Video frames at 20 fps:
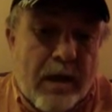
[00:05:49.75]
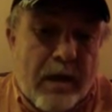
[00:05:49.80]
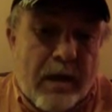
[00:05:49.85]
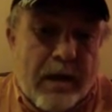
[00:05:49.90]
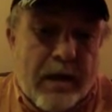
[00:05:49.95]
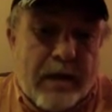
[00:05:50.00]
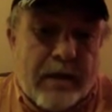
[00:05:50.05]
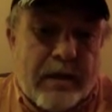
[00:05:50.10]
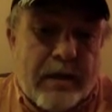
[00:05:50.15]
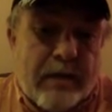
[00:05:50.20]

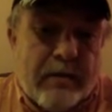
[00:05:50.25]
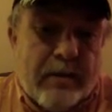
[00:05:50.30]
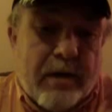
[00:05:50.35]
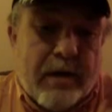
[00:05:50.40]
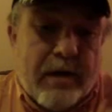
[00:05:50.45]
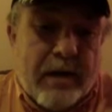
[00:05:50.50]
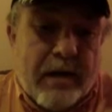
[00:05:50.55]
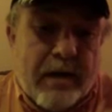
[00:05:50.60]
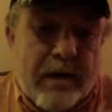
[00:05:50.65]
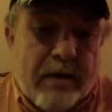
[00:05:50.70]
And I can tell you
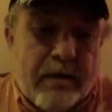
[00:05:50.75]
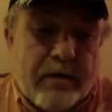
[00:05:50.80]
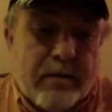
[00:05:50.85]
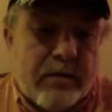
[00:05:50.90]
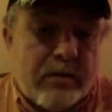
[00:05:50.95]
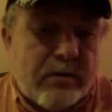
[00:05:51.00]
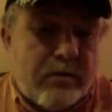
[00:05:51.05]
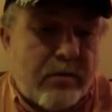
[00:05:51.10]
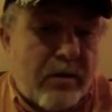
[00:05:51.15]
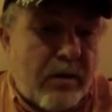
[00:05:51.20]
right now,
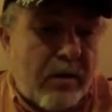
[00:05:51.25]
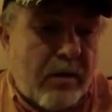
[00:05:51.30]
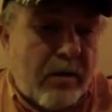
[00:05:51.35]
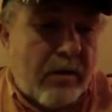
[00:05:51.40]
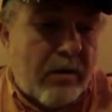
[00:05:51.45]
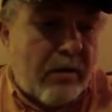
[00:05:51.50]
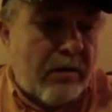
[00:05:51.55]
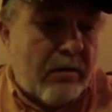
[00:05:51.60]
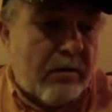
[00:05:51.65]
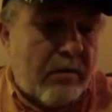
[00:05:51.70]
this is
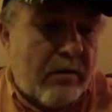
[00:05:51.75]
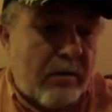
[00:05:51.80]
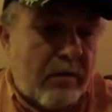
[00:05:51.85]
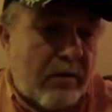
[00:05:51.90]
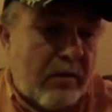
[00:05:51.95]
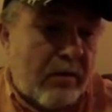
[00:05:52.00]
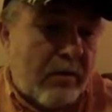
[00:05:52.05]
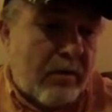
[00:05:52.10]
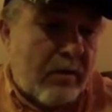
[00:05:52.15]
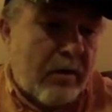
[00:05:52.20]
the
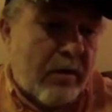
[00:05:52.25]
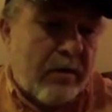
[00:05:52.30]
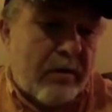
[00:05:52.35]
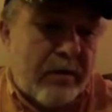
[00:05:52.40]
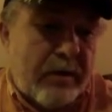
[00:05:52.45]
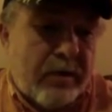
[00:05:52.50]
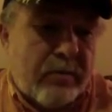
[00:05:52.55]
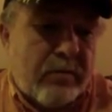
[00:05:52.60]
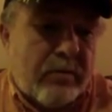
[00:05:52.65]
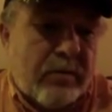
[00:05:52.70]
color
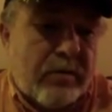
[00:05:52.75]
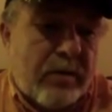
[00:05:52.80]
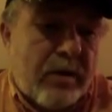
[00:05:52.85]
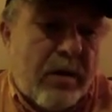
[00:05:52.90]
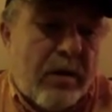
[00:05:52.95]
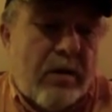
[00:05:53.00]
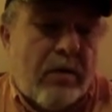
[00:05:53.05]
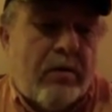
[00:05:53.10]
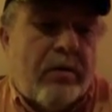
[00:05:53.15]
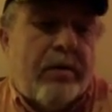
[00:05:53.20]
of this one's
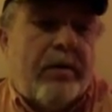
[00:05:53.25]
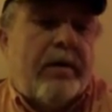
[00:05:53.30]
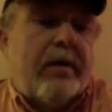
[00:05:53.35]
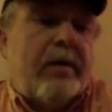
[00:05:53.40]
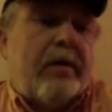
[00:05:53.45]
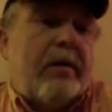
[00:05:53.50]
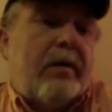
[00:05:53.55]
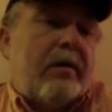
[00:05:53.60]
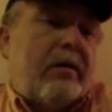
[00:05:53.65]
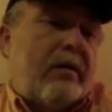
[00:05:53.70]
called
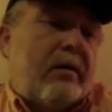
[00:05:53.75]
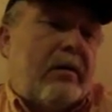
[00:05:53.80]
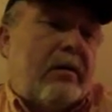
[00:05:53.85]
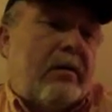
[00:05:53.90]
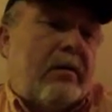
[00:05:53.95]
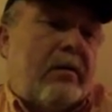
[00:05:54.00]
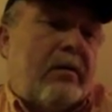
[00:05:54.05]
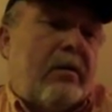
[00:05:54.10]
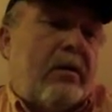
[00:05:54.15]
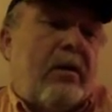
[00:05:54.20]

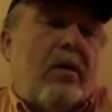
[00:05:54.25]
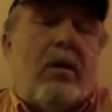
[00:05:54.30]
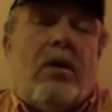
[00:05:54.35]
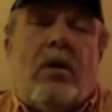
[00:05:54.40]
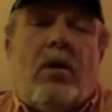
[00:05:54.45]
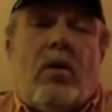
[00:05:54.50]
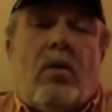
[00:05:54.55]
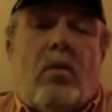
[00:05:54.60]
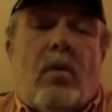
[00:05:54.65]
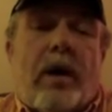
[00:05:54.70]

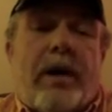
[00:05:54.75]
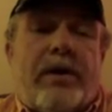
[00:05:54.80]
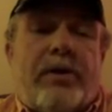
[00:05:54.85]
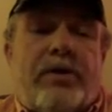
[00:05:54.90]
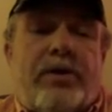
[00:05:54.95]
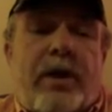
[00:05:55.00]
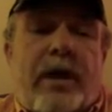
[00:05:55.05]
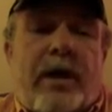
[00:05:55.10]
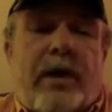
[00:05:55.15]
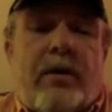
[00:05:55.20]
White
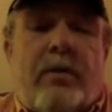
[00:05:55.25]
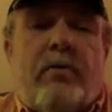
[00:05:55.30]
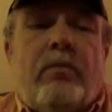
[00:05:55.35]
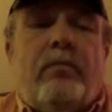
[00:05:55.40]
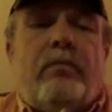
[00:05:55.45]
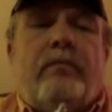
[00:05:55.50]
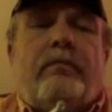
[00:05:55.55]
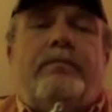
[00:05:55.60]
Shadow.